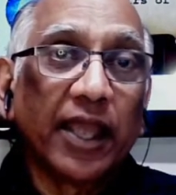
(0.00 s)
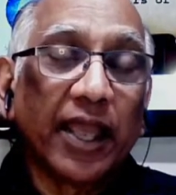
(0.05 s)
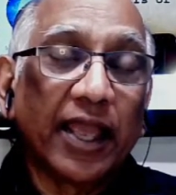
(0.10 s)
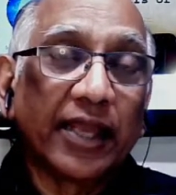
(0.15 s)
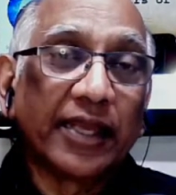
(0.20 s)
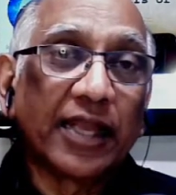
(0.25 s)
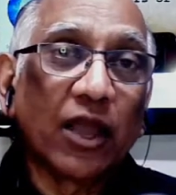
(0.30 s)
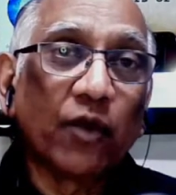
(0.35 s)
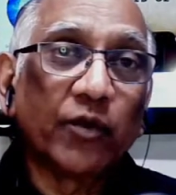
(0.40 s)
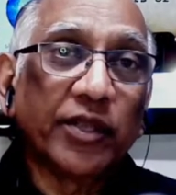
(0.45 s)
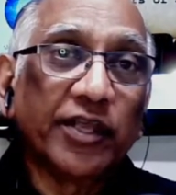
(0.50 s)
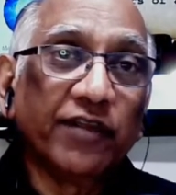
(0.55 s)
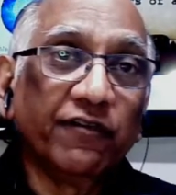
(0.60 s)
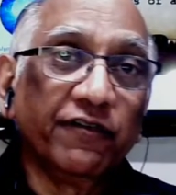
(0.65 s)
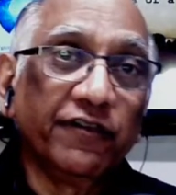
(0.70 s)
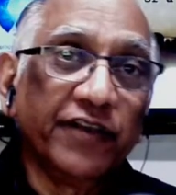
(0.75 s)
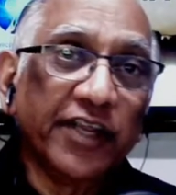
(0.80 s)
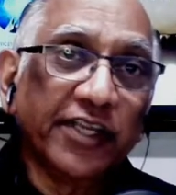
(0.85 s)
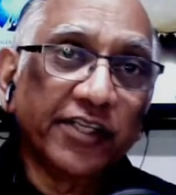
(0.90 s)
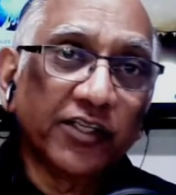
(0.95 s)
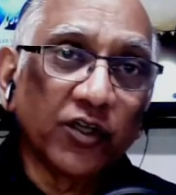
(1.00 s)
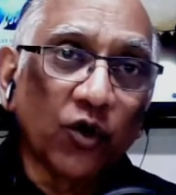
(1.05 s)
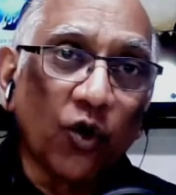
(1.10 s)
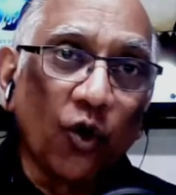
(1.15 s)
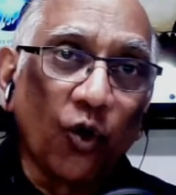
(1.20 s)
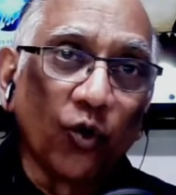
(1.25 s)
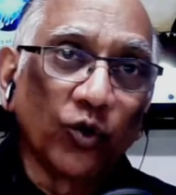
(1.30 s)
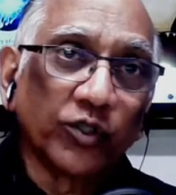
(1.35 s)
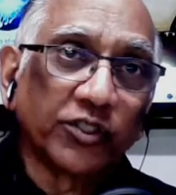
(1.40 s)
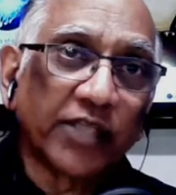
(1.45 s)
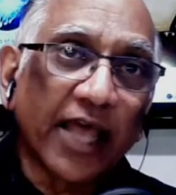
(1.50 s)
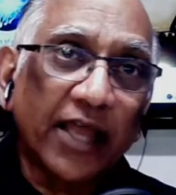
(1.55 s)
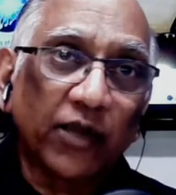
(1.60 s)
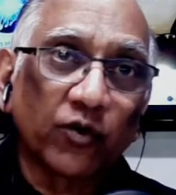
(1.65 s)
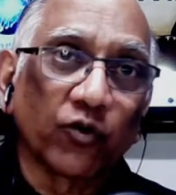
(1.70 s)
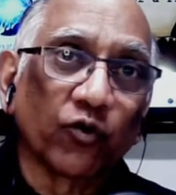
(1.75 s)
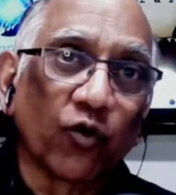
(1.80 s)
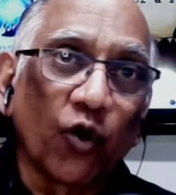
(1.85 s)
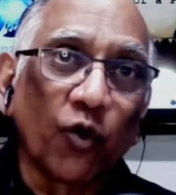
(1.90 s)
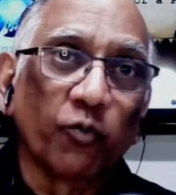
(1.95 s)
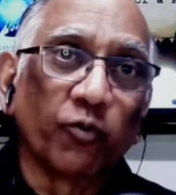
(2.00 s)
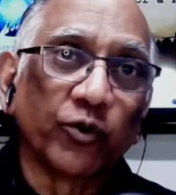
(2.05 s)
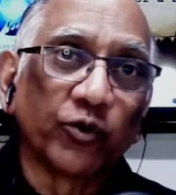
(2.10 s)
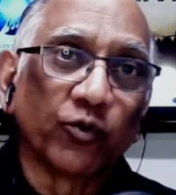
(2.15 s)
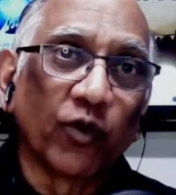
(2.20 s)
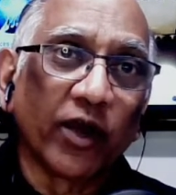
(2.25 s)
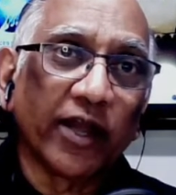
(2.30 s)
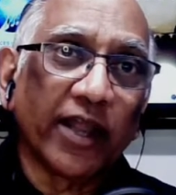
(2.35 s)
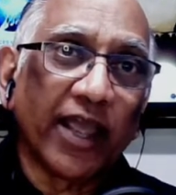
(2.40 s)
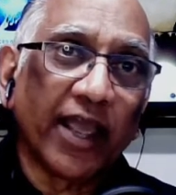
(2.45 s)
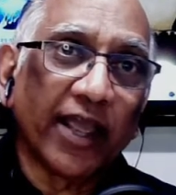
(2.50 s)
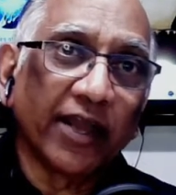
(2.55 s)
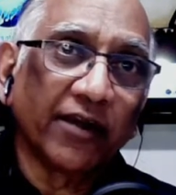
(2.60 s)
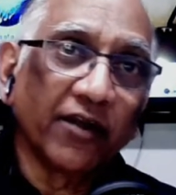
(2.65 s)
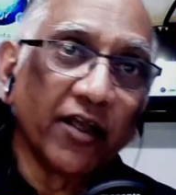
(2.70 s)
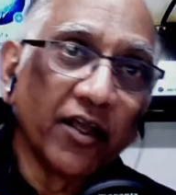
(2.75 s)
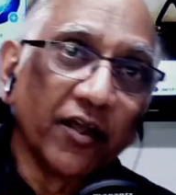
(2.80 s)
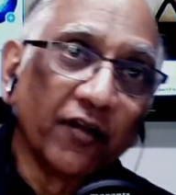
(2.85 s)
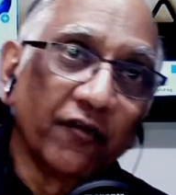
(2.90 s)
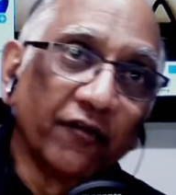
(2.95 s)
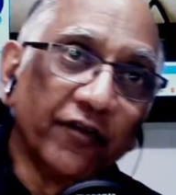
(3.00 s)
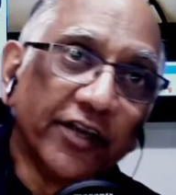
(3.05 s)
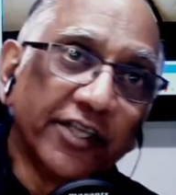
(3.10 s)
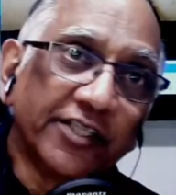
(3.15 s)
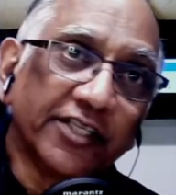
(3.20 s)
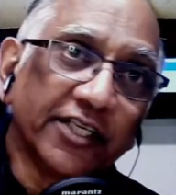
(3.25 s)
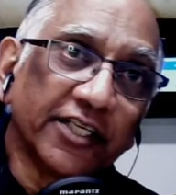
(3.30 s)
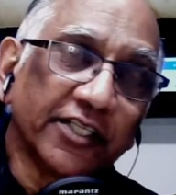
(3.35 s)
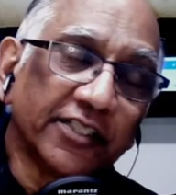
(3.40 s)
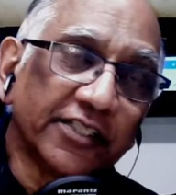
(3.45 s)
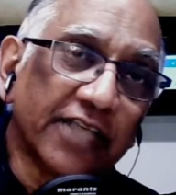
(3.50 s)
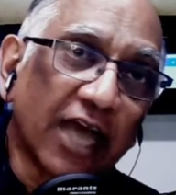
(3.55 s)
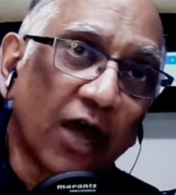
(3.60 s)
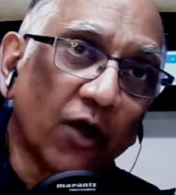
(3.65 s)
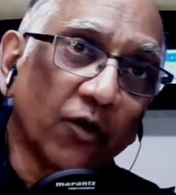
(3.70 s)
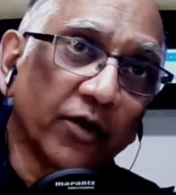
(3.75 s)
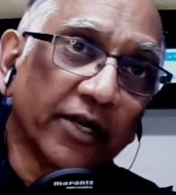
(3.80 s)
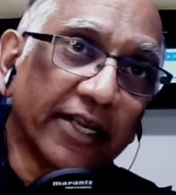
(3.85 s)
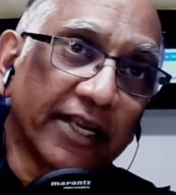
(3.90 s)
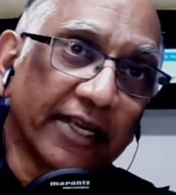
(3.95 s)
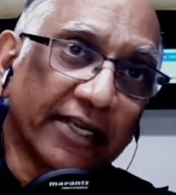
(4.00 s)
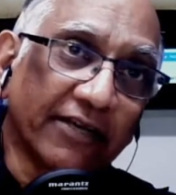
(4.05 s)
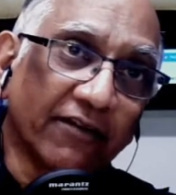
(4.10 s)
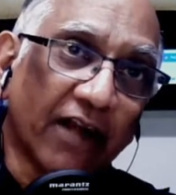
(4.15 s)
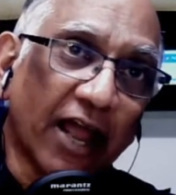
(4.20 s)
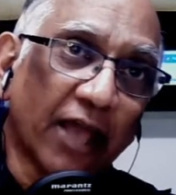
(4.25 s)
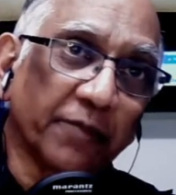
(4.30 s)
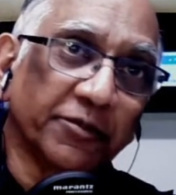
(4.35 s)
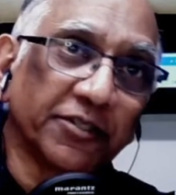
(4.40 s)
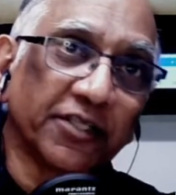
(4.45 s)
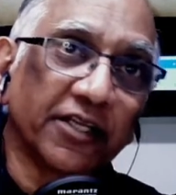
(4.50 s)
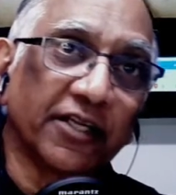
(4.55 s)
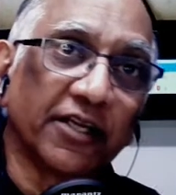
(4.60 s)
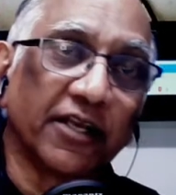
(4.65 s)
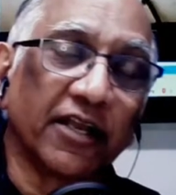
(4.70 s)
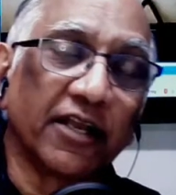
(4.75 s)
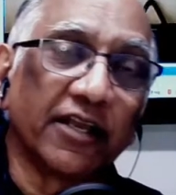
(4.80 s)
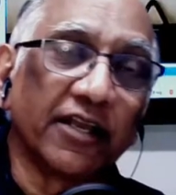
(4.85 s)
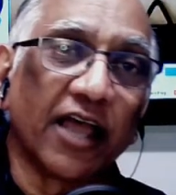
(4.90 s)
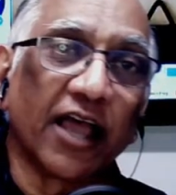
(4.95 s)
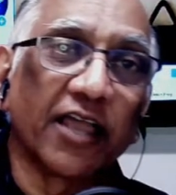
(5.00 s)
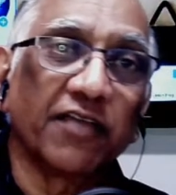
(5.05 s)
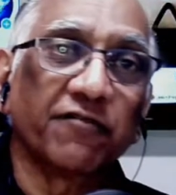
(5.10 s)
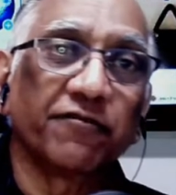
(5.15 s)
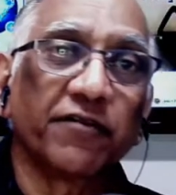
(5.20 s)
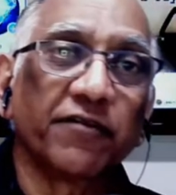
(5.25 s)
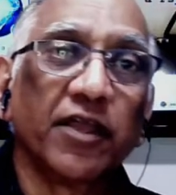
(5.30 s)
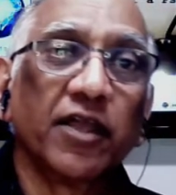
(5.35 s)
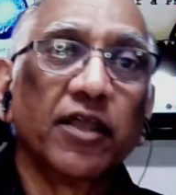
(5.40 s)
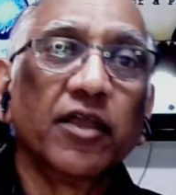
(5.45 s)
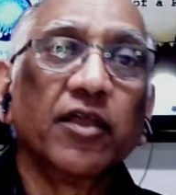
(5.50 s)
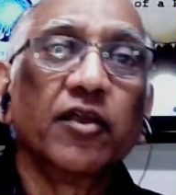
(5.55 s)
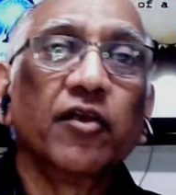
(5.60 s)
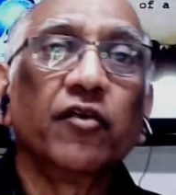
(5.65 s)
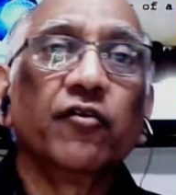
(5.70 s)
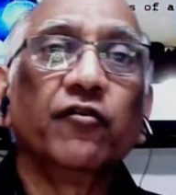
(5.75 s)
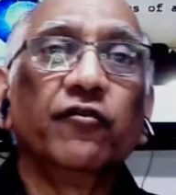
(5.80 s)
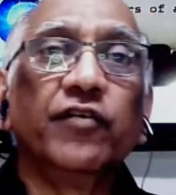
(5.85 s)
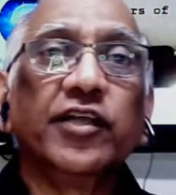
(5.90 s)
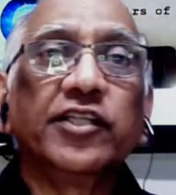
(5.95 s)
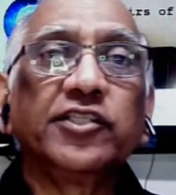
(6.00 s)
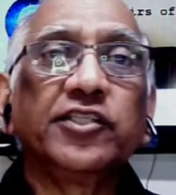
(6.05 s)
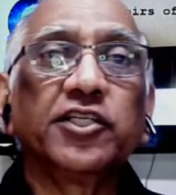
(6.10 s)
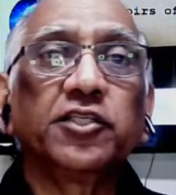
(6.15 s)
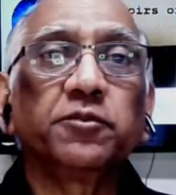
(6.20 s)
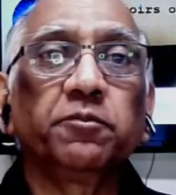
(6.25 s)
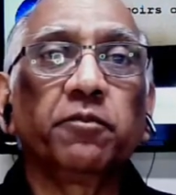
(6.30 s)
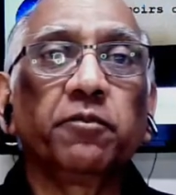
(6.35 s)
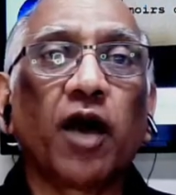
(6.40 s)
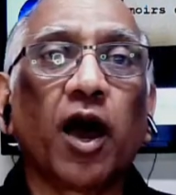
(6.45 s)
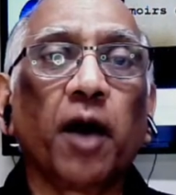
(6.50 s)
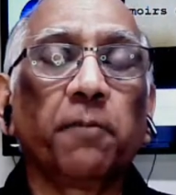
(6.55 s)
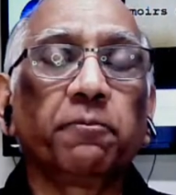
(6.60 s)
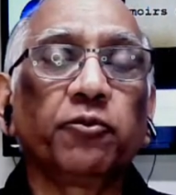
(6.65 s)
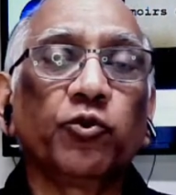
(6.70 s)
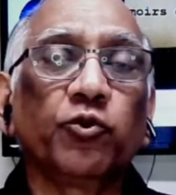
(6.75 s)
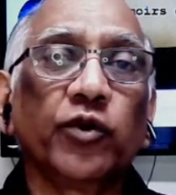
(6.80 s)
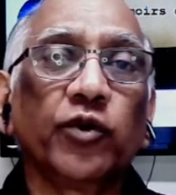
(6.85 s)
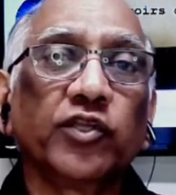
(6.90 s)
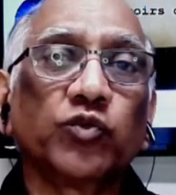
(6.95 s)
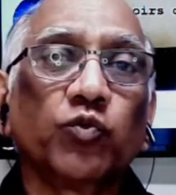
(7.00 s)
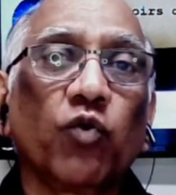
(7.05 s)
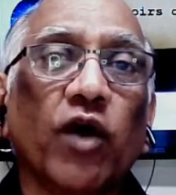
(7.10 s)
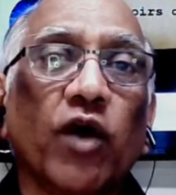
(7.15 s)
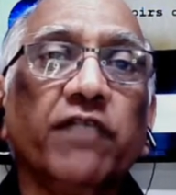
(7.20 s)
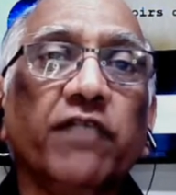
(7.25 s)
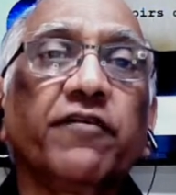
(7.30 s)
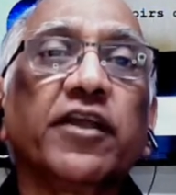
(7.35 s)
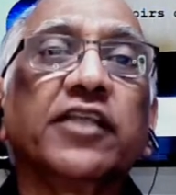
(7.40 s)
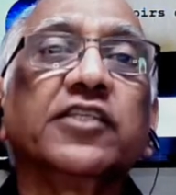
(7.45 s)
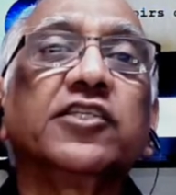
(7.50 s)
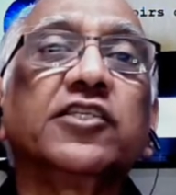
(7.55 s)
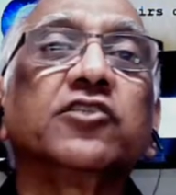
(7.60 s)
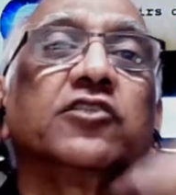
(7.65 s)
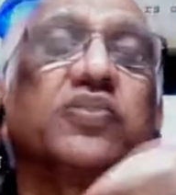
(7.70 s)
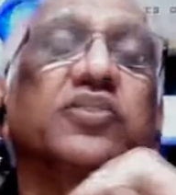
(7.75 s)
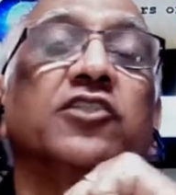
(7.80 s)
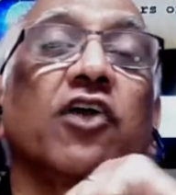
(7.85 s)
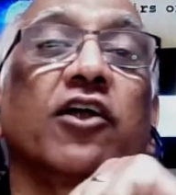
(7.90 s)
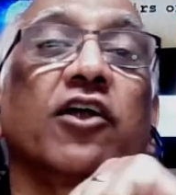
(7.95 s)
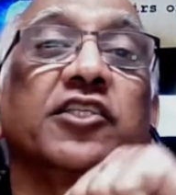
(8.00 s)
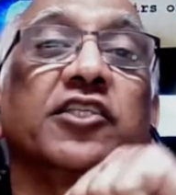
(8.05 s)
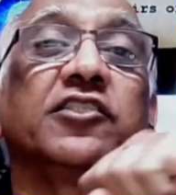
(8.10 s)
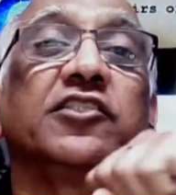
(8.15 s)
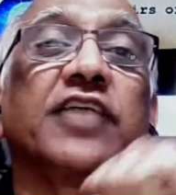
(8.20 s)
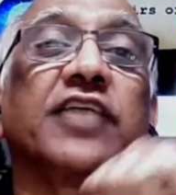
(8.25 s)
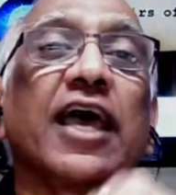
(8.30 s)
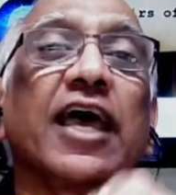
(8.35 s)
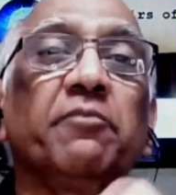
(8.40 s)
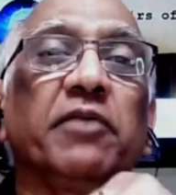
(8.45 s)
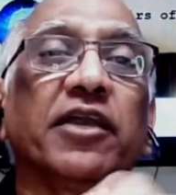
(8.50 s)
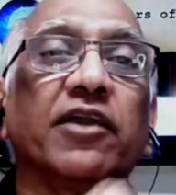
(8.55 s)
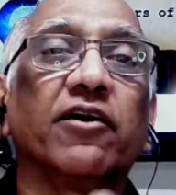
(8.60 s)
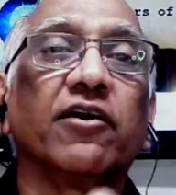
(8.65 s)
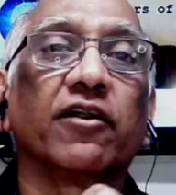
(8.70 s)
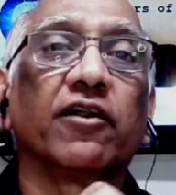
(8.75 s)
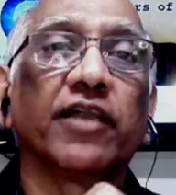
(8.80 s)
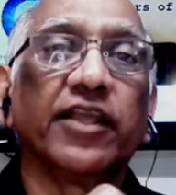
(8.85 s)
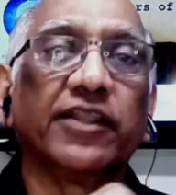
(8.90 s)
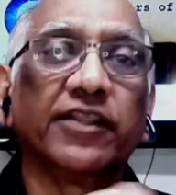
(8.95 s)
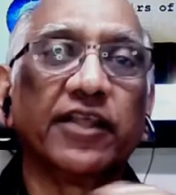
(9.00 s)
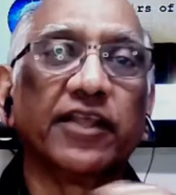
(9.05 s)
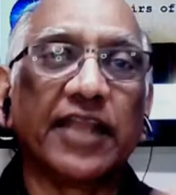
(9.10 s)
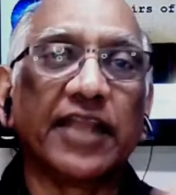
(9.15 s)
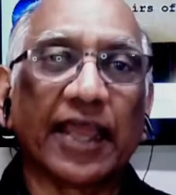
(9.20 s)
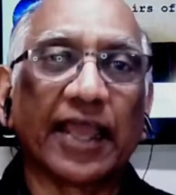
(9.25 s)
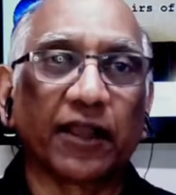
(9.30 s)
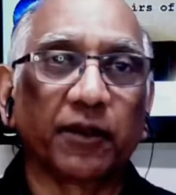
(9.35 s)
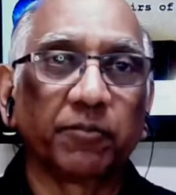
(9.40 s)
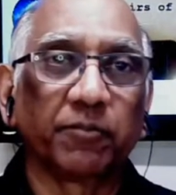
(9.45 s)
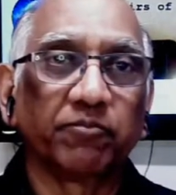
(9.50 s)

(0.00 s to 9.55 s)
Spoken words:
And now he holds that rope with one hand, reaches down, grabs the knife, reaches up to his wife, and starts stabbing her in the neck.